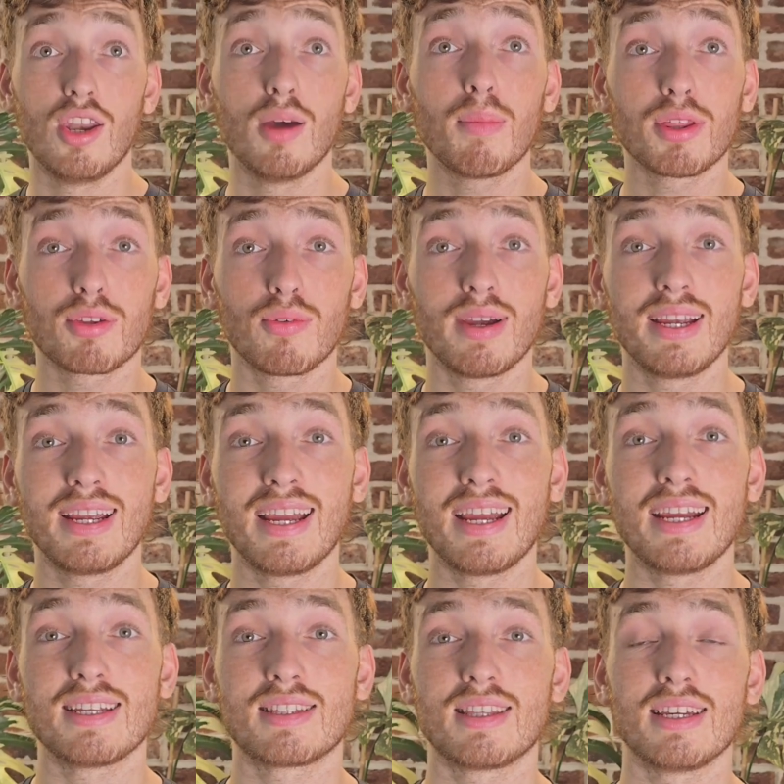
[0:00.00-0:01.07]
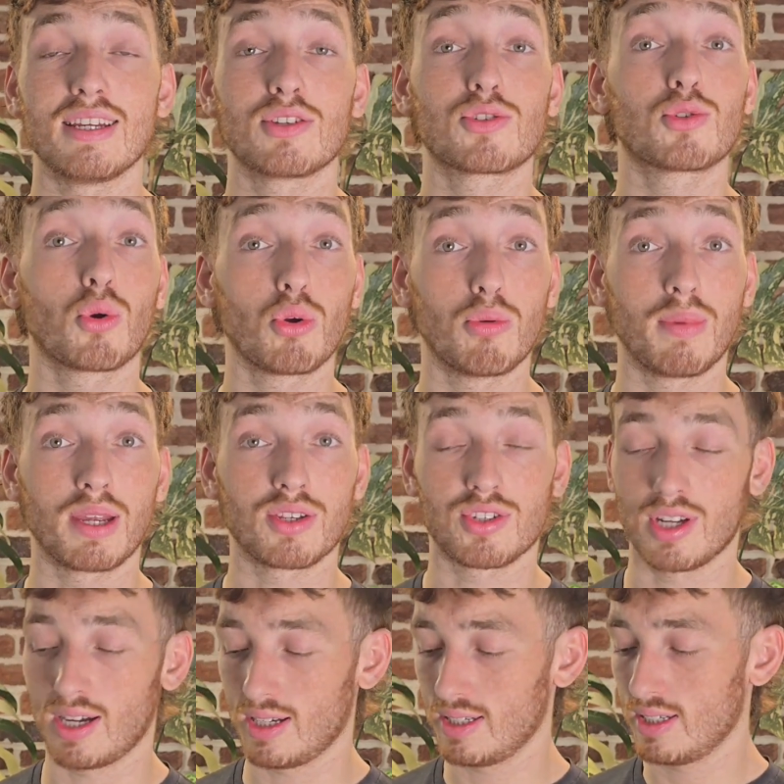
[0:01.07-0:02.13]
Number 3 is the soil
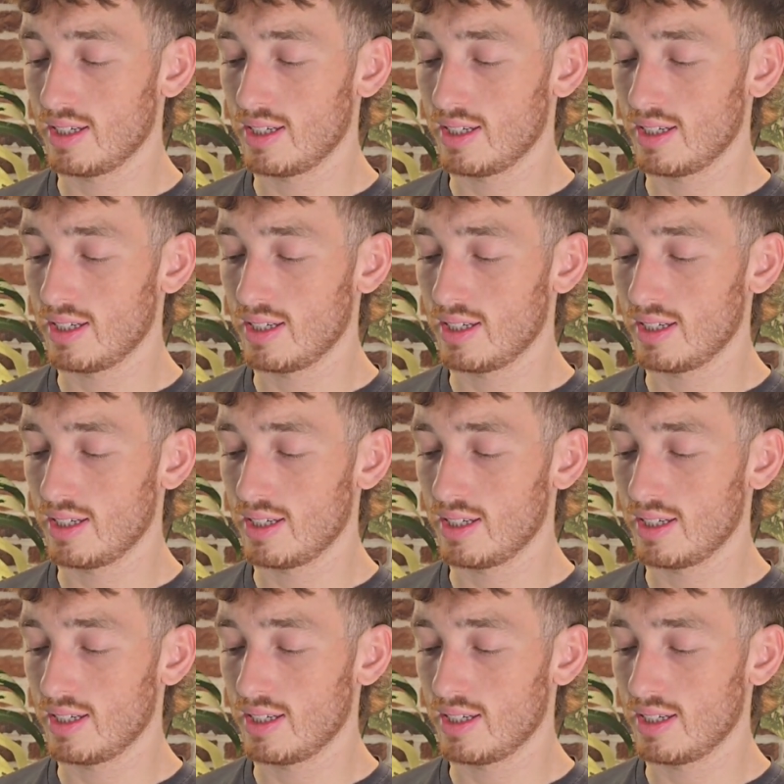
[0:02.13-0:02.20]
mixture.